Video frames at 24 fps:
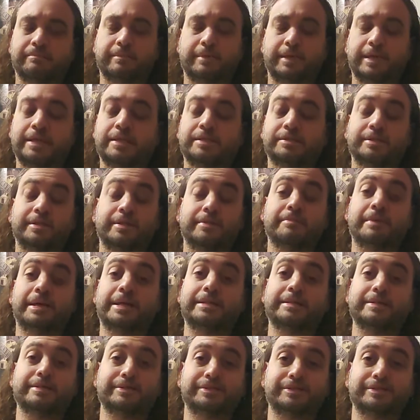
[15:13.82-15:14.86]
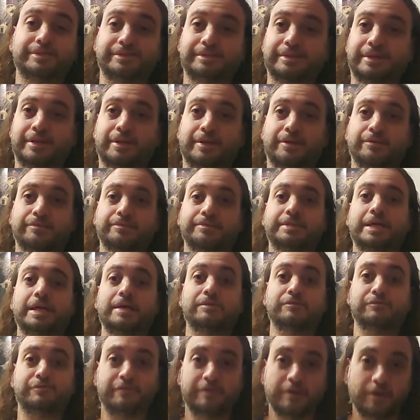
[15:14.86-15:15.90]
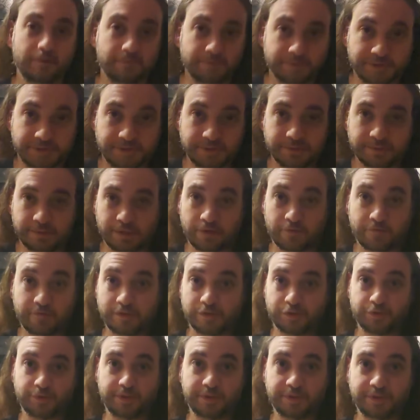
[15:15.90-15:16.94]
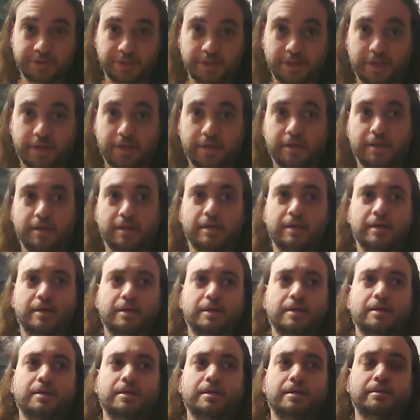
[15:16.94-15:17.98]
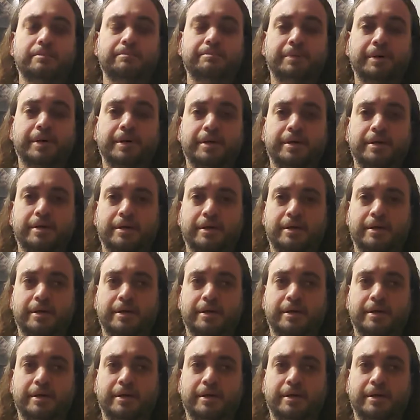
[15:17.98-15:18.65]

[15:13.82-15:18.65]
easily made this, 10 films that are visually stunning. But